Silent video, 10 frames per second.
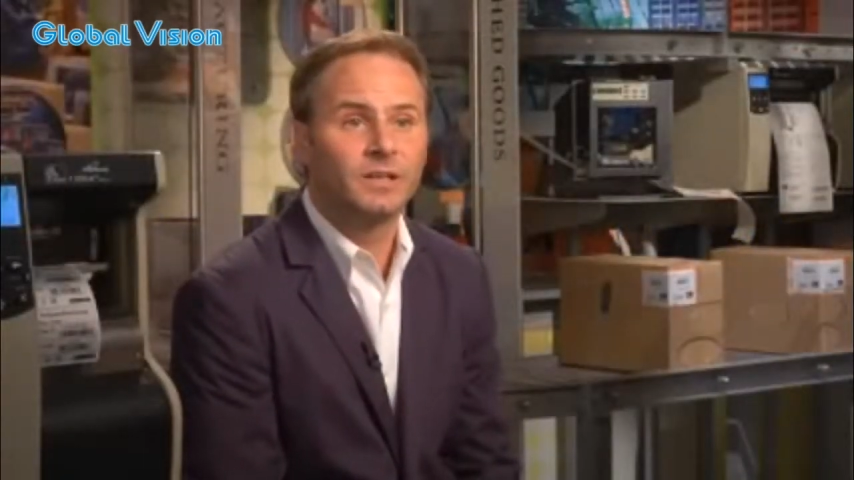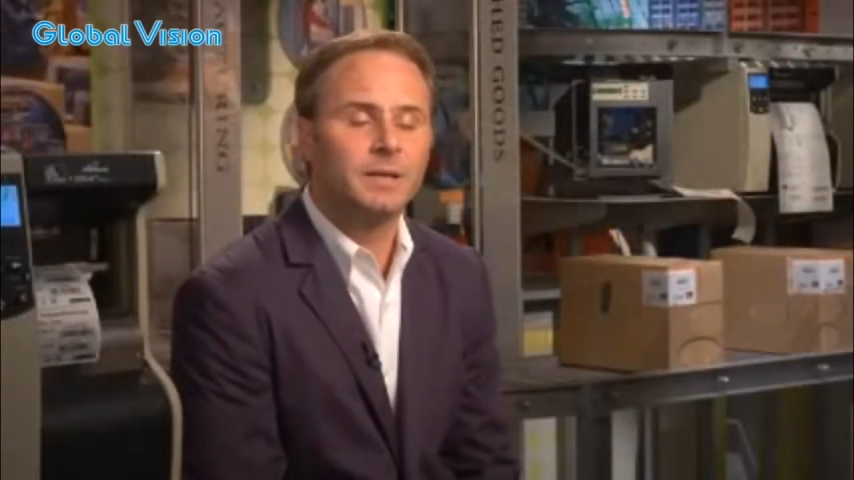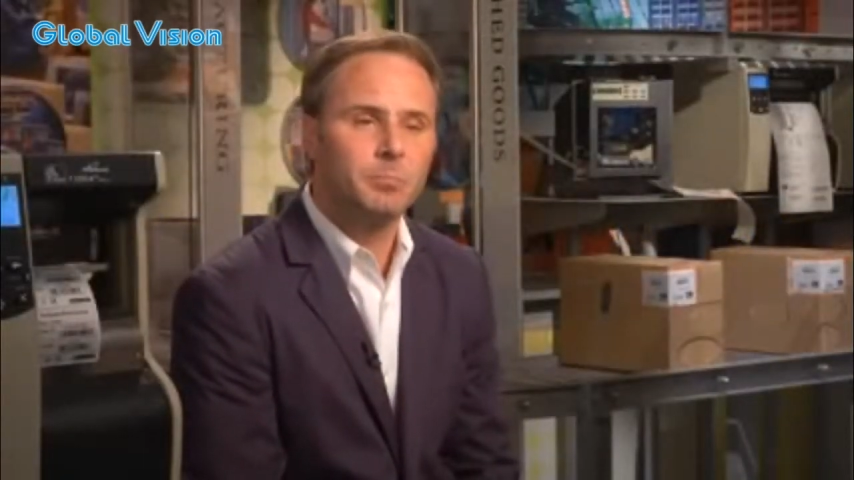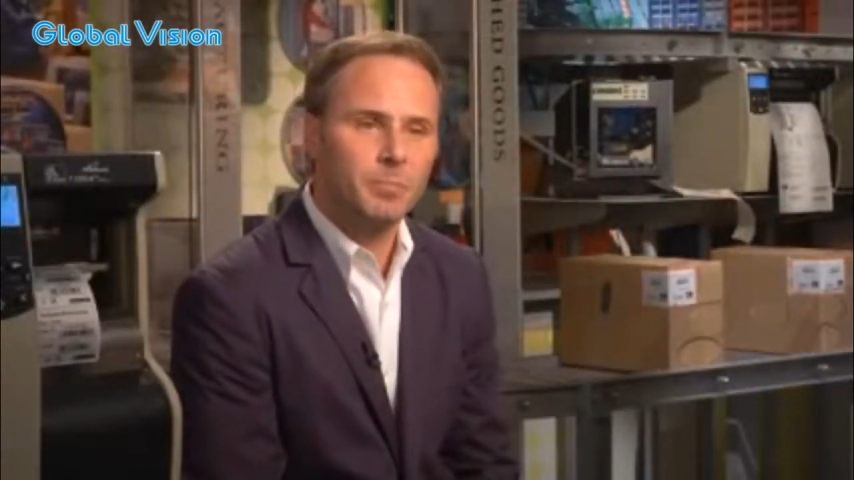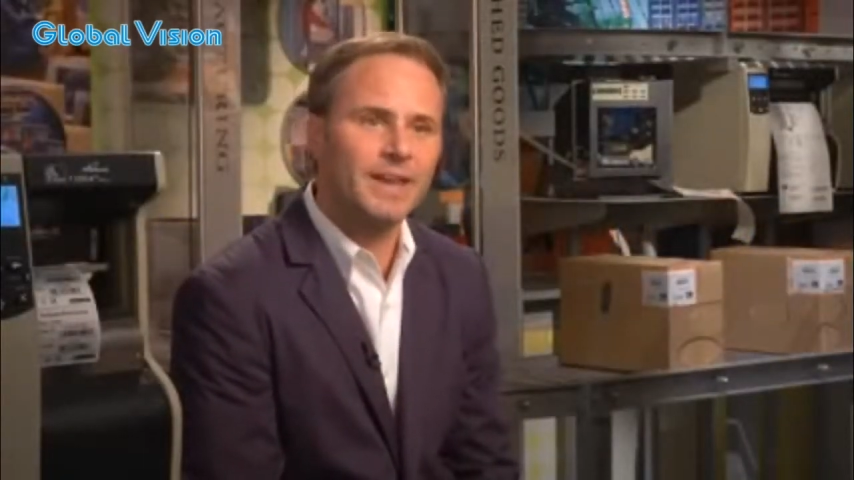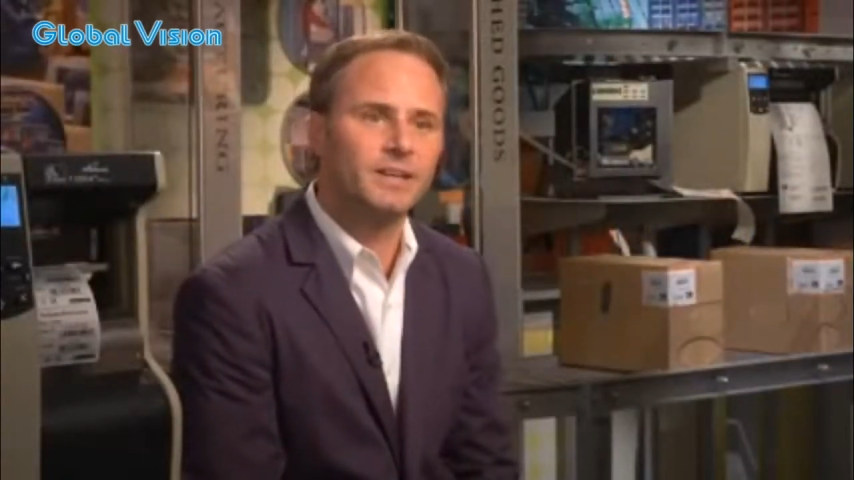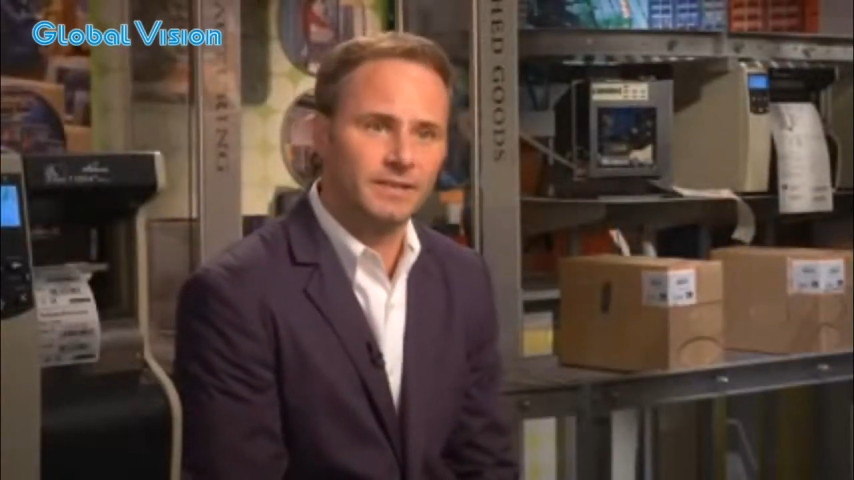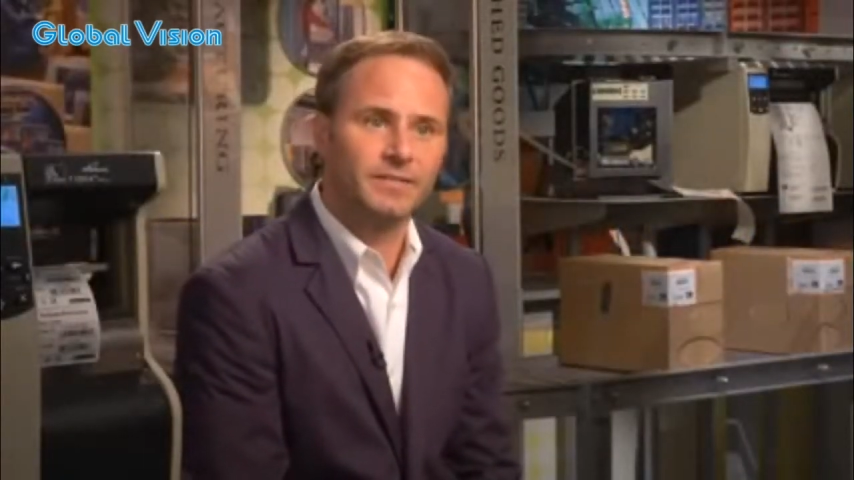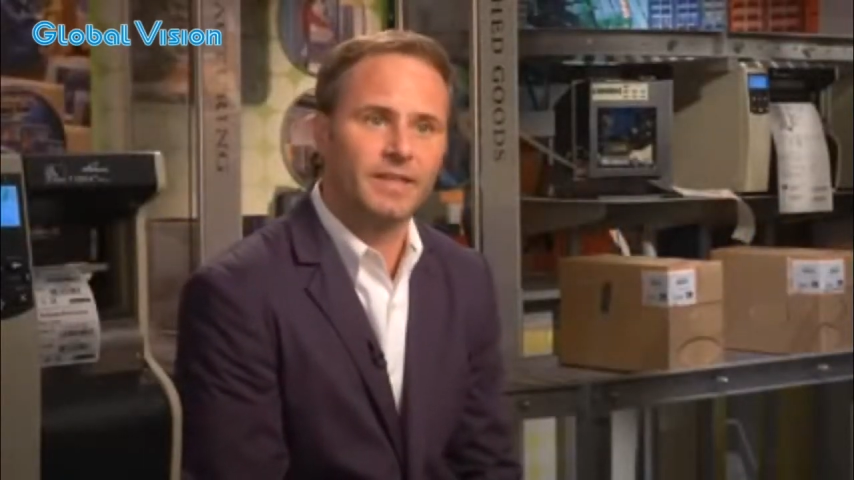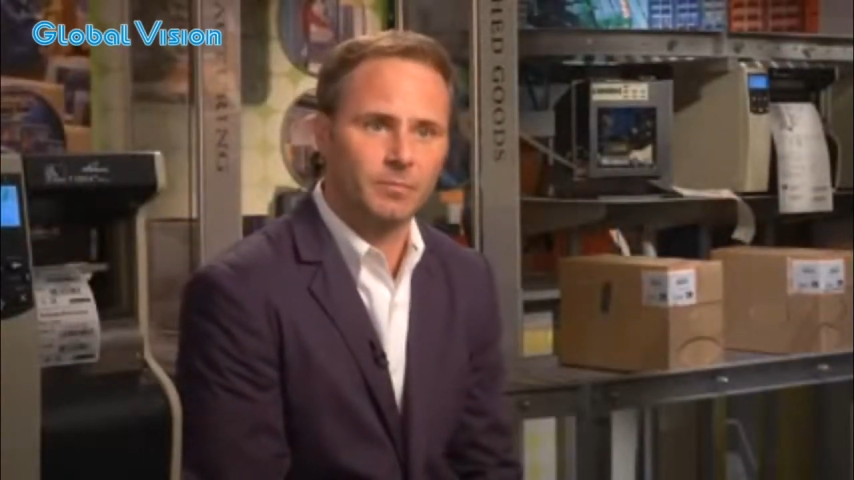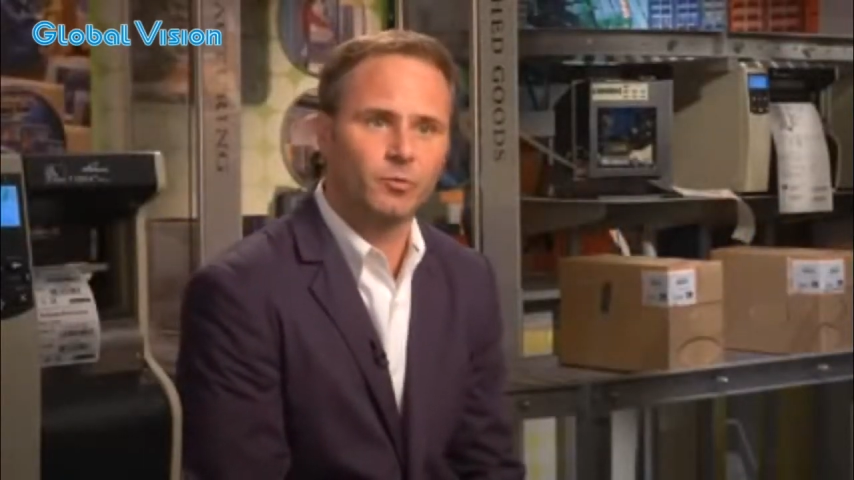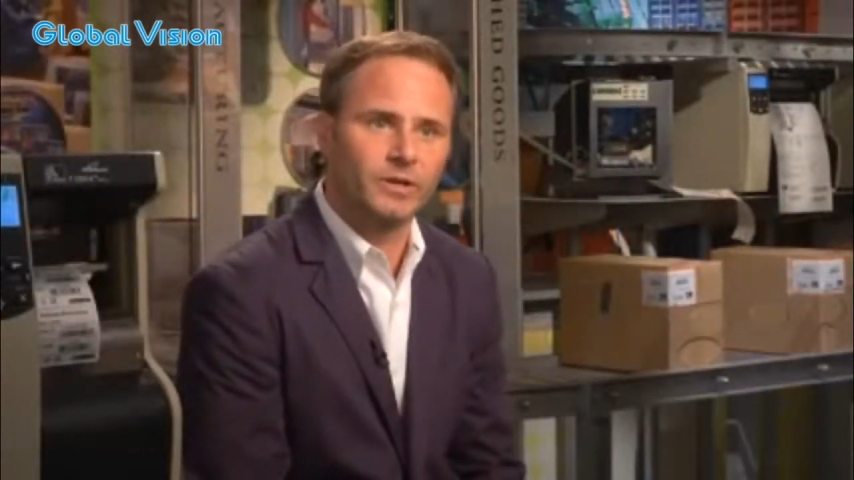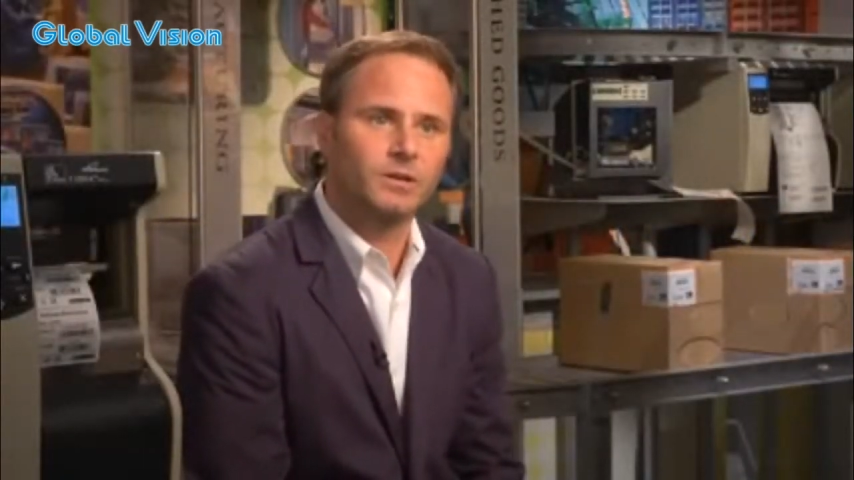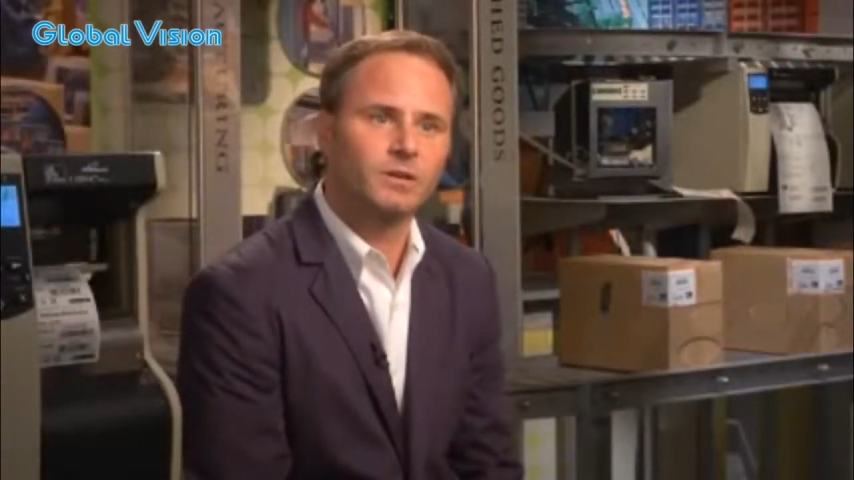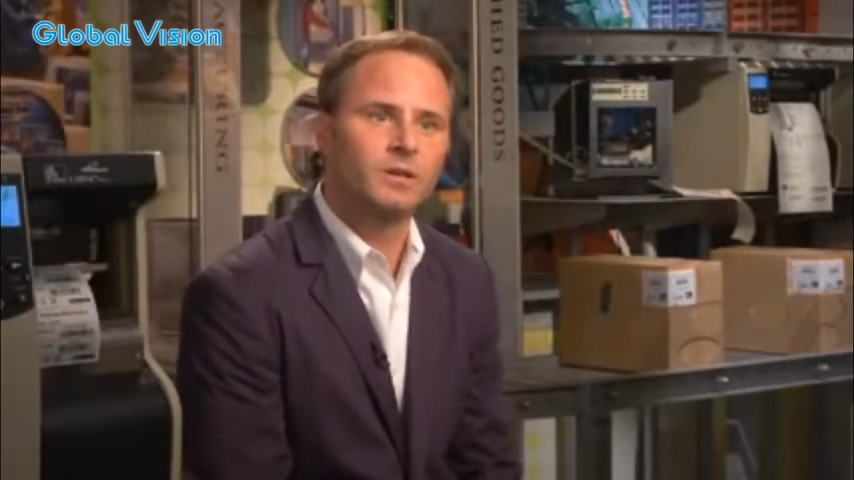embedded in that
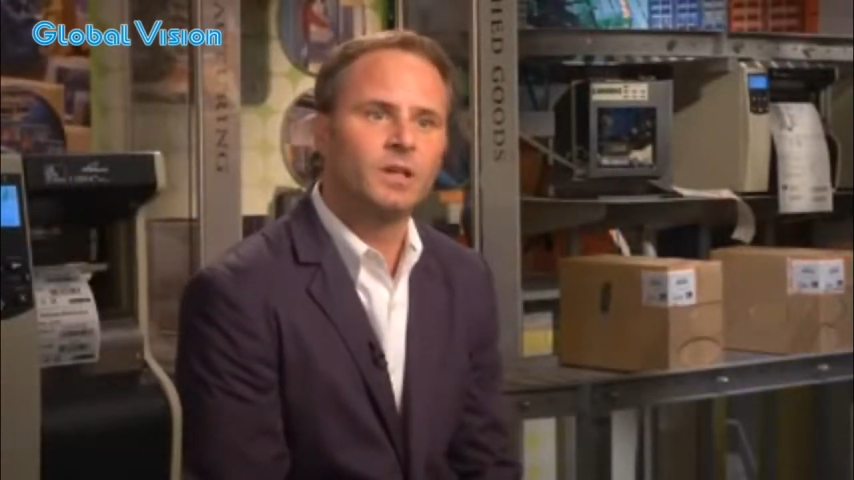printer.